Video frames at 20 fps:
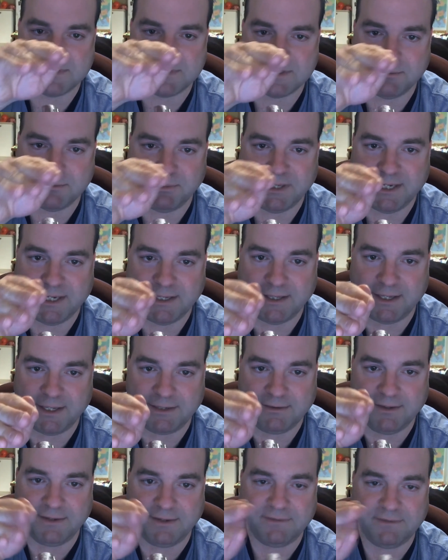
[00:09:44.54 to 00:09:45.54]
the blade like
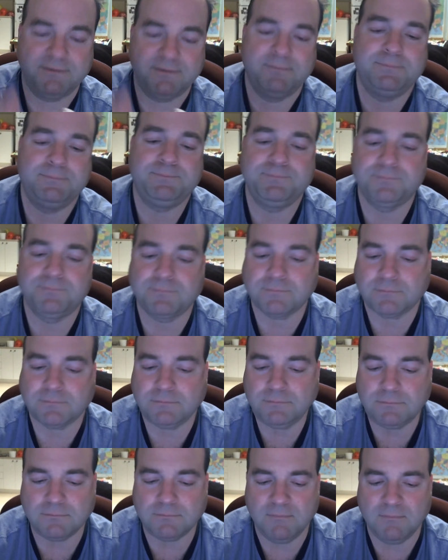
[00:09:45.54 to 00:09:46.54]
this.
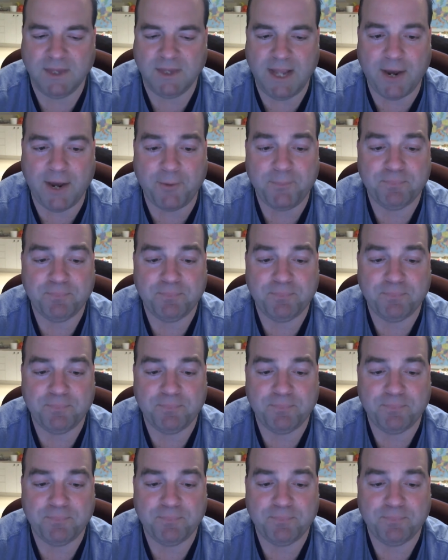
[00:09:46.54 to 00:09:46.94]
Now,